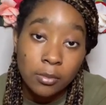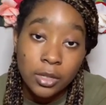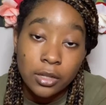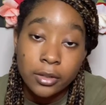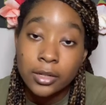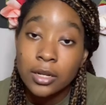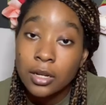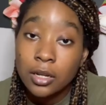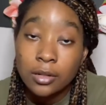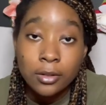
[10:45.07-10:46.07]
me,
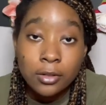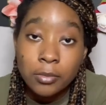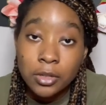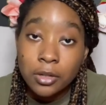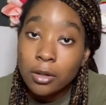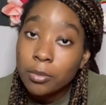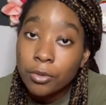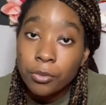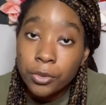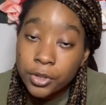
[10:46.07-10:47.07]
look me up, or
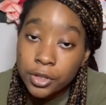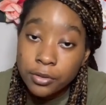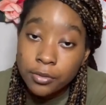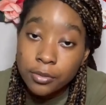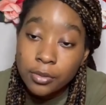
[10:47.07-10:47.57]
whatever.